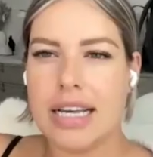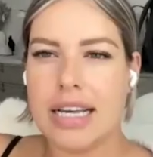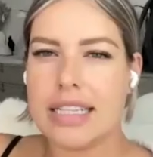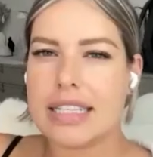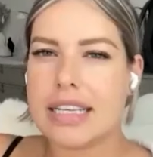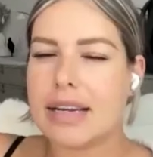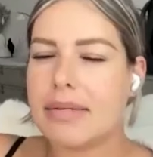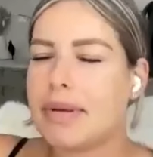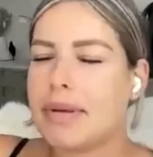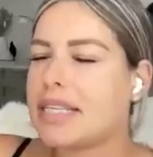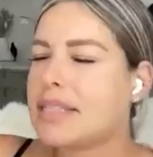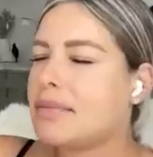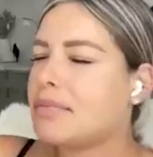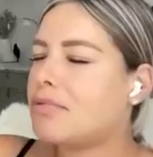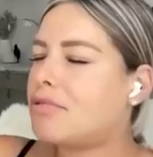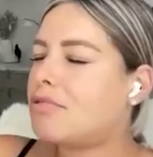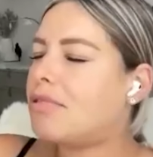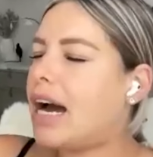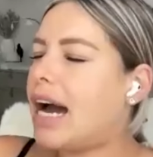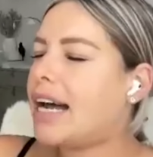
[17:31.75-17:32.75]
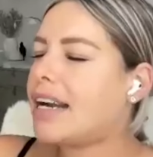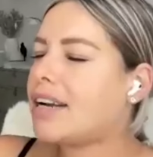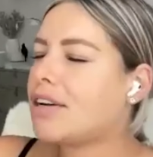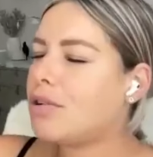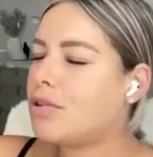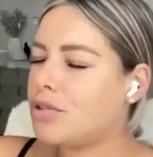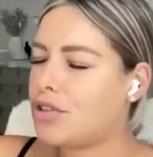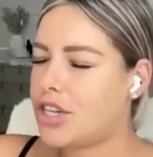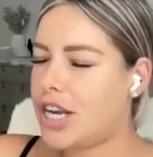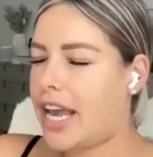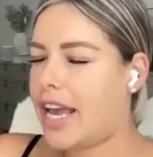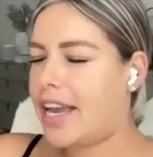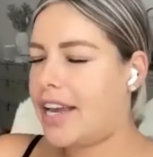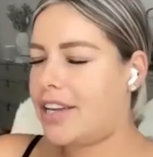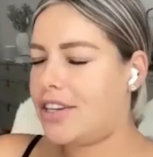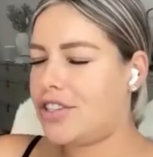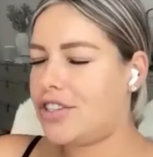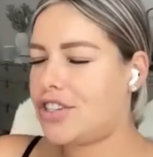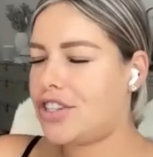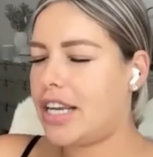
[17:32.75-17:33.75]
It's going to make some radical
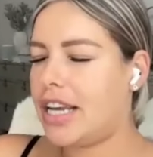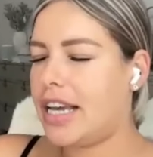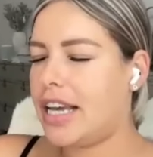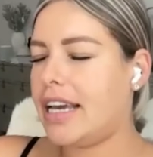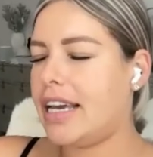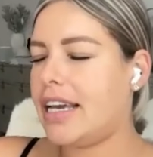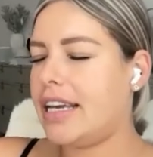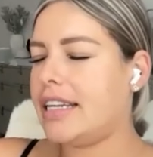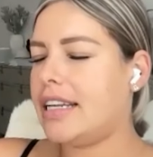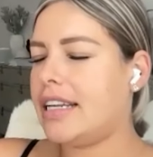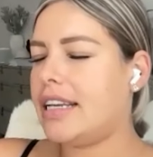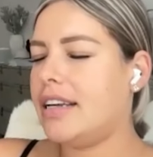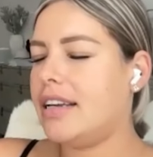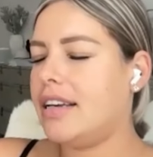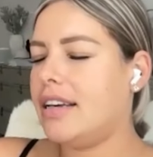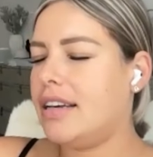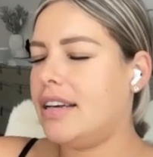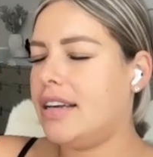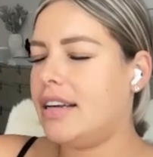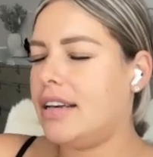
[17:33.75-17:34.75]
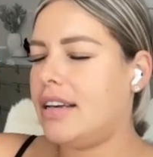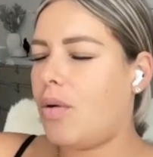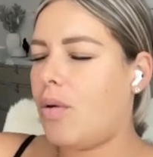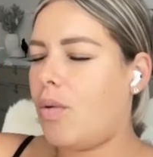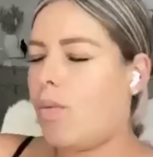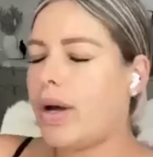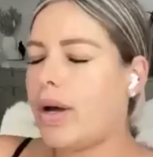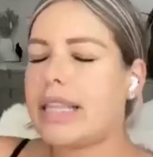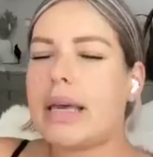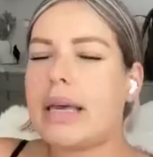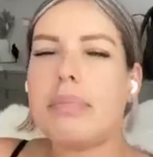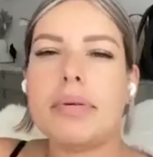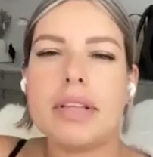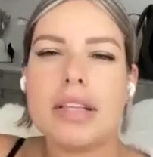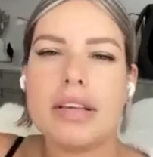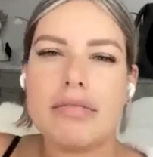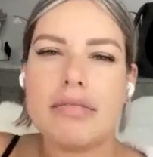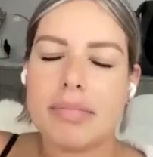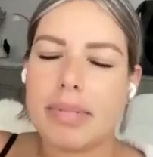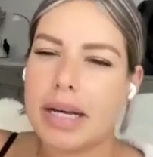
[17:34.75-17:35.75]
change in what they
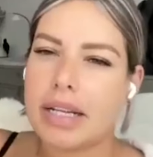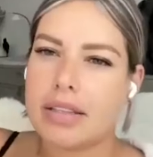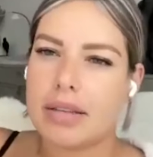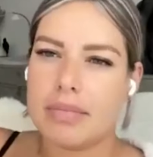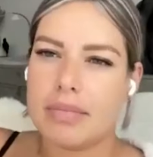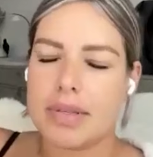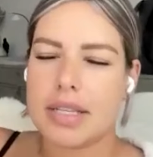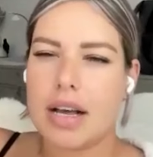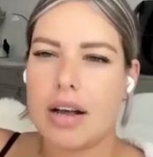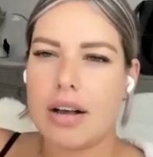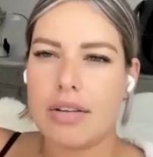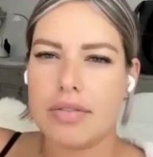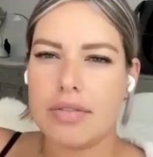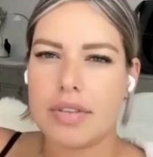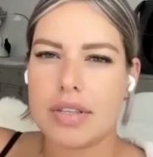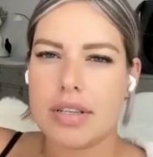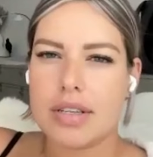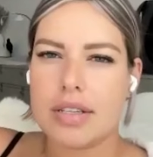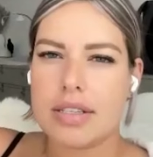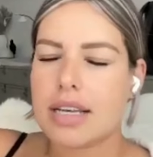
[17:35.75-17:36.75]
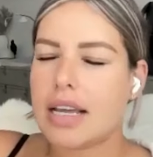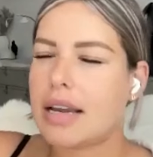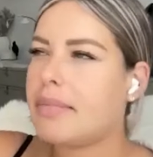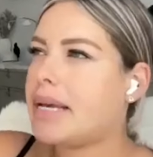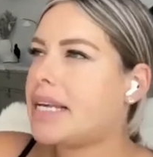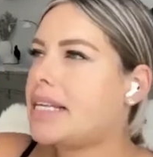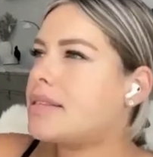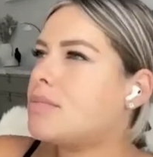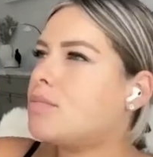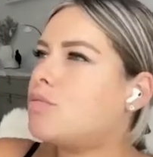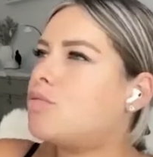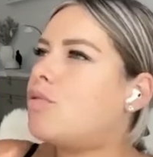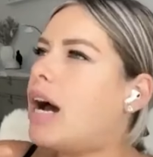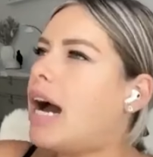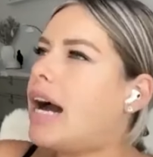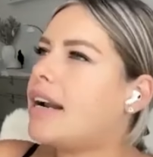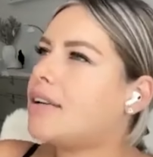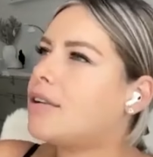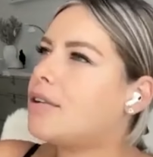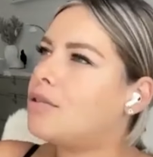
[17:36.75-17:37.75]
believe about themselves. It's going to make some
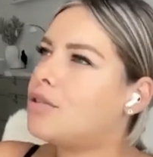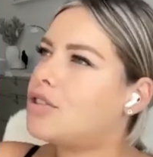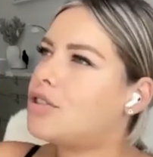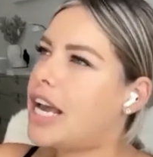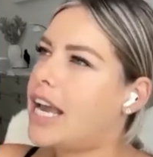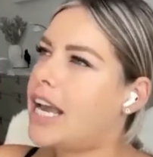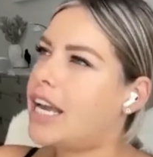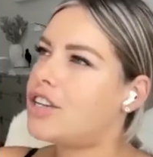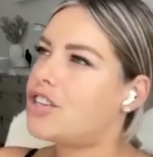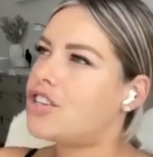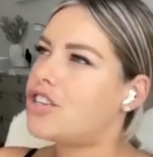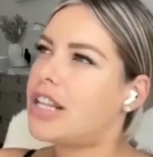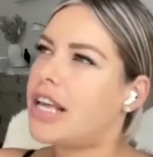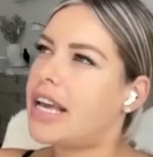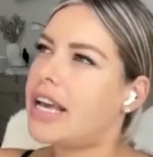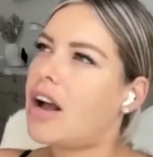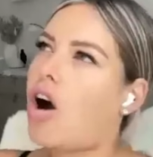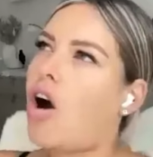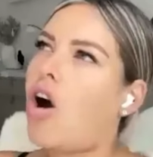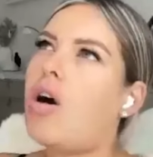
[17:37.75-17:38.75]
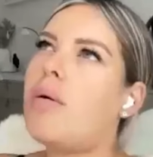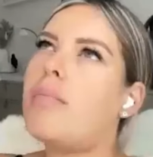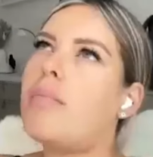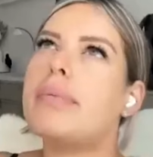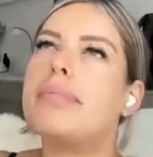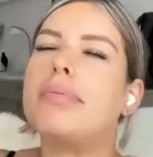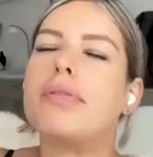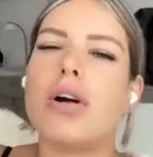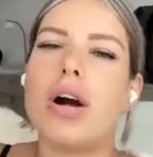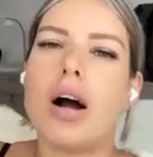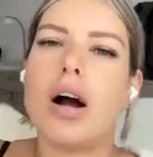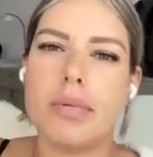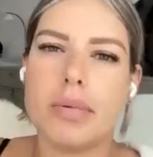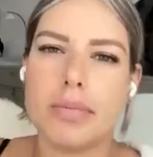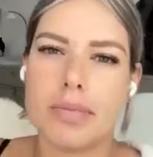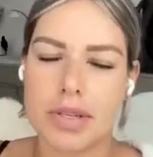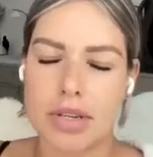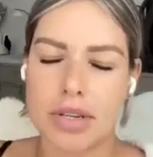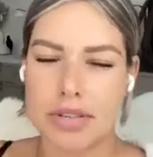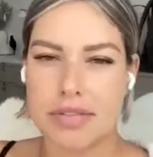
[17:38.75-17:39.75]
radical change in like all my
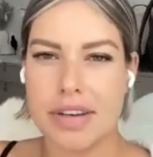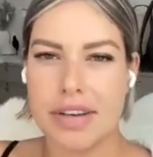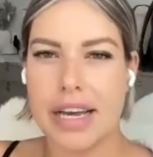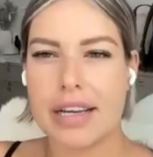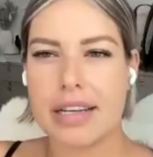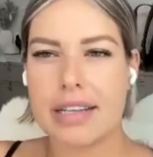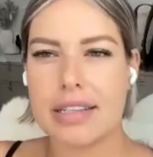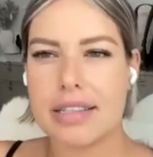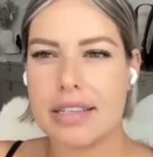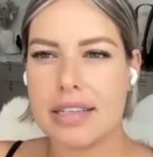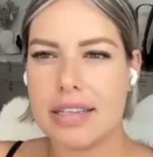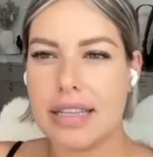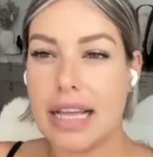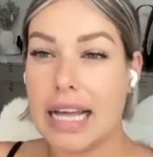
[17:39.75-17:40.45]
problems are fixed.